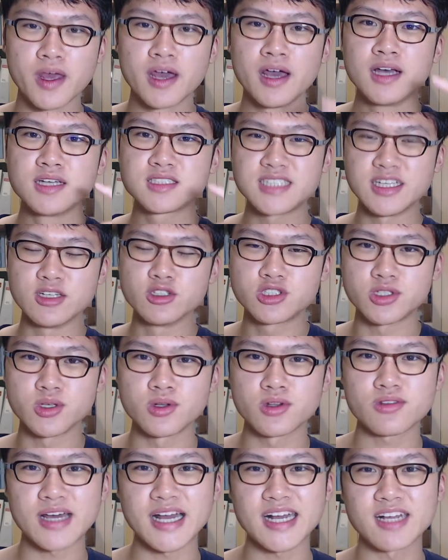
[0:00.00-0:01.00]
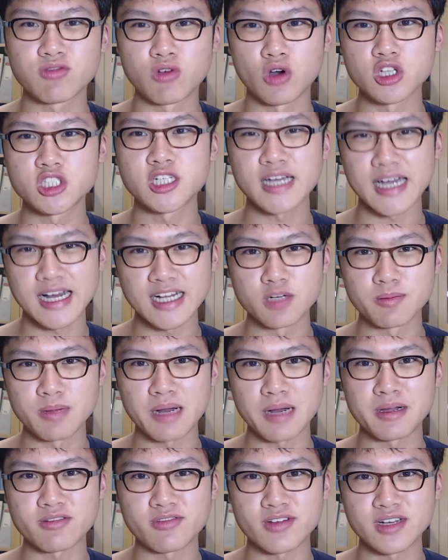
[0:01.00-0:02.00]
See you soon. Thank you for watching, and goodbye,
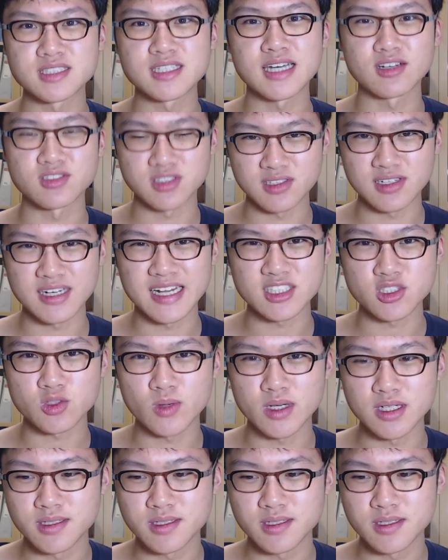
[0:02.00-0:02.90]
my friends. I'll see you next one.